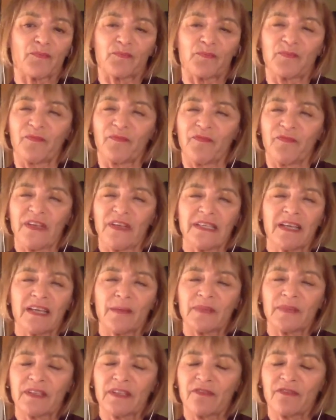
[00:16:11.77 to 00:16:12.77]
fessing
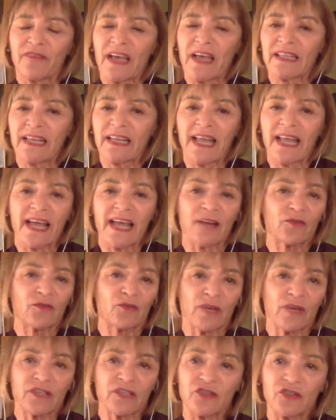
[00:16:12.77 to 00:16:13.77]
up to the fact that hey i don't
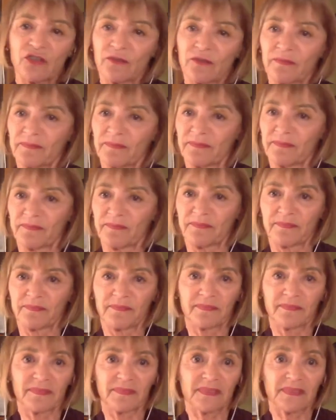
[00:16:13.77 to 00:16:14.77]
trust you
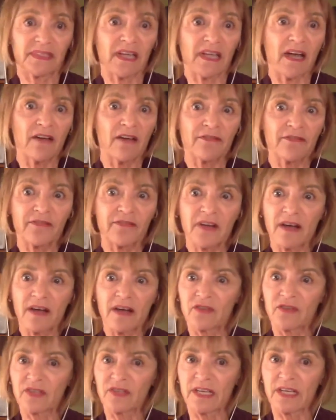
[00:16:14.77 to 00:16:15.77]
tough
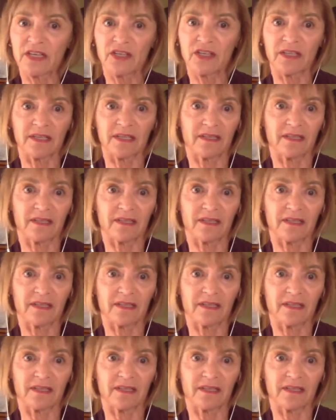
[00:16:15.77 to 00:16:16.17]
conversation